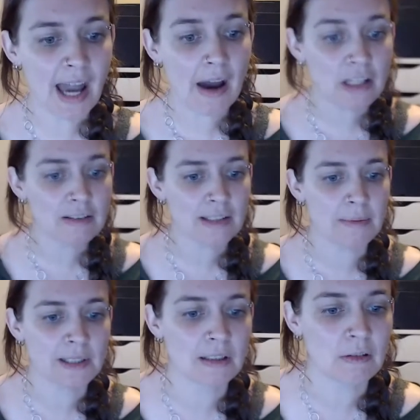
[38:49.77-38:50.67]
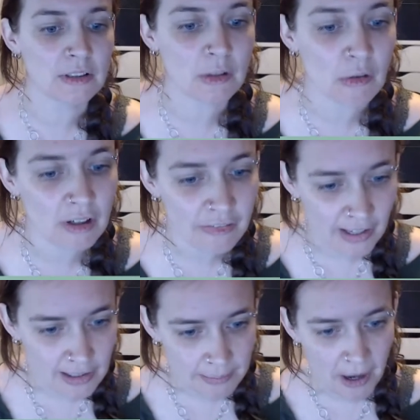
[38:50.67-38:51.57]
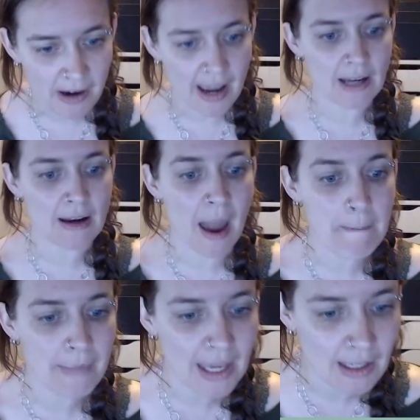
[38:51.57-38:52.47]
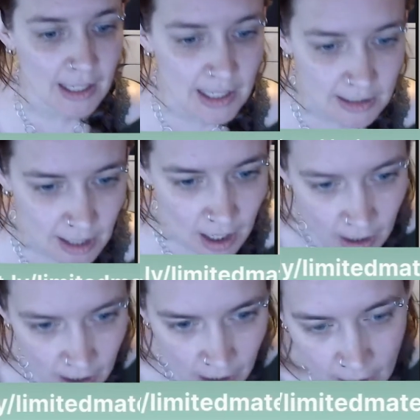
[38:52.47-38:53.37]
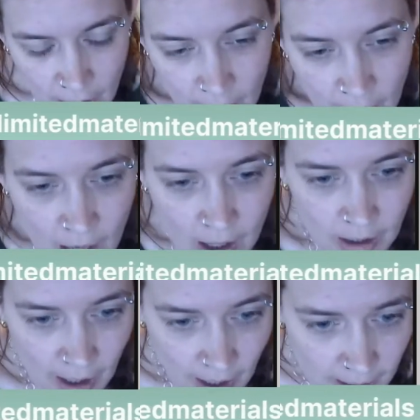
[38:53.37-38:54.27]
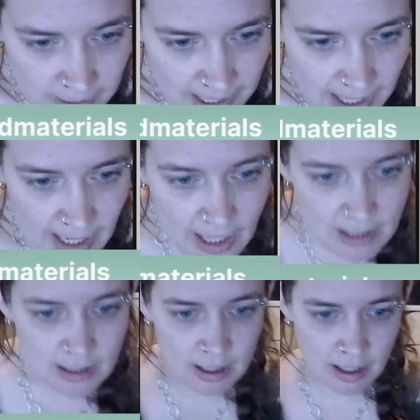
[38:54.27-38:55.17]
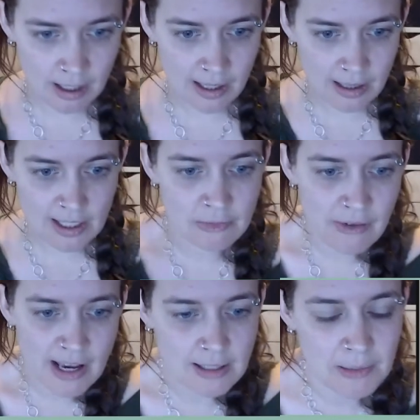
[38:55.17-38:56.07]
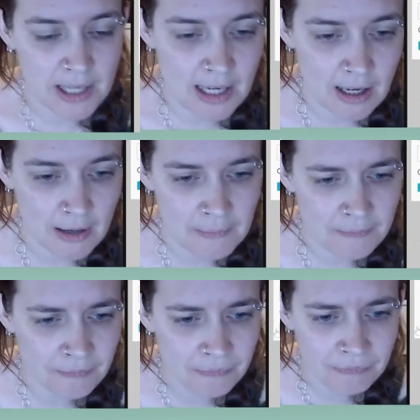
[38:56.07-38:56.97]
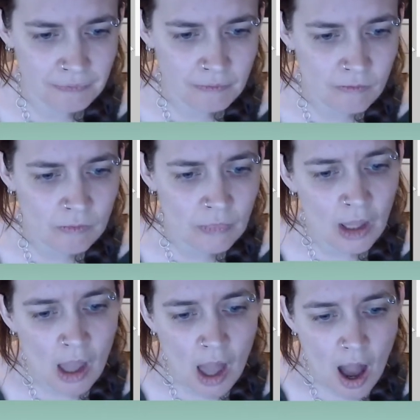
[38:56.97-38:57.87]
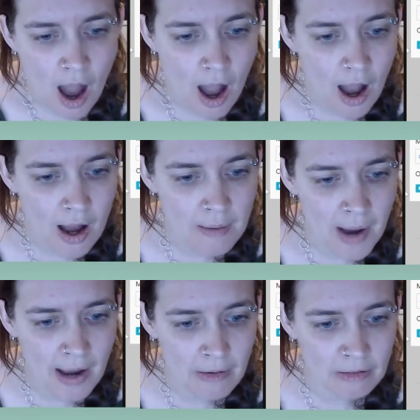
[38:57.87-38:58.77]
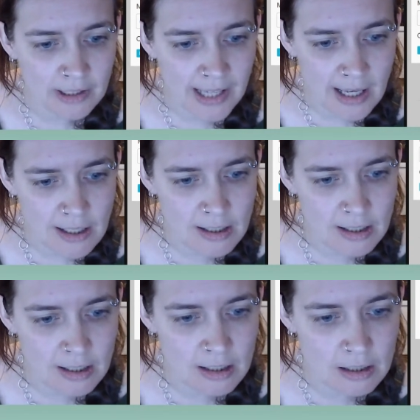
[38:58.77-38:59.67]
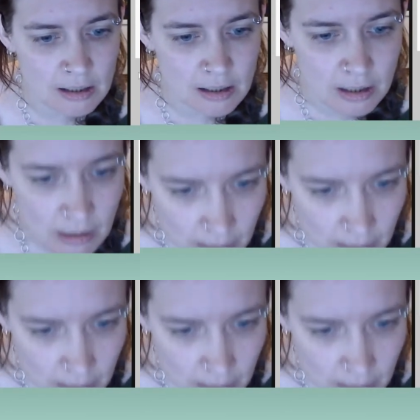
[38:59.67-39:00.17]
how do you substitute soda feldspar and manganese carbonate in this recipe? I would guess